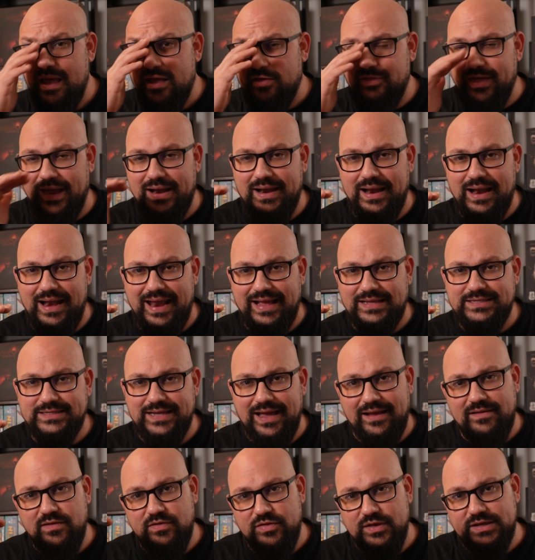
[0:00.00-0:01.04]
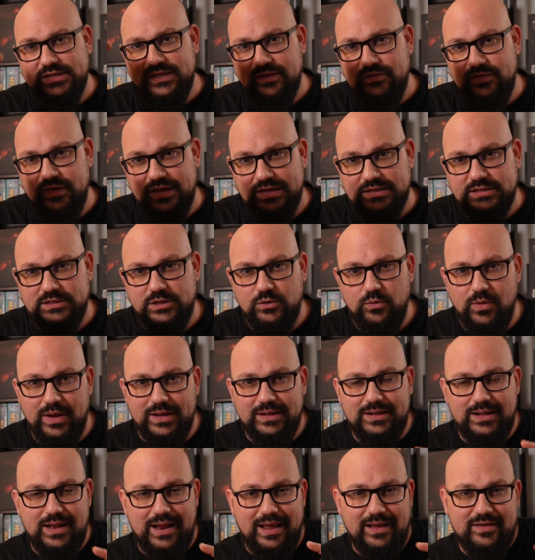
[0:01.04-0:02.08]
Then let's add this and this. You
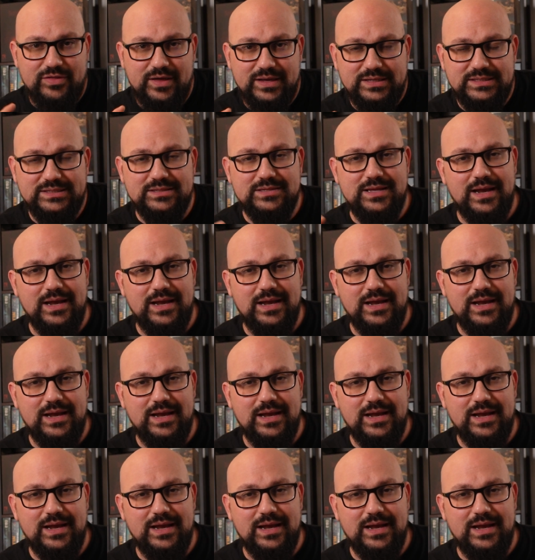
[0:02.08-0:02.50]
want like this?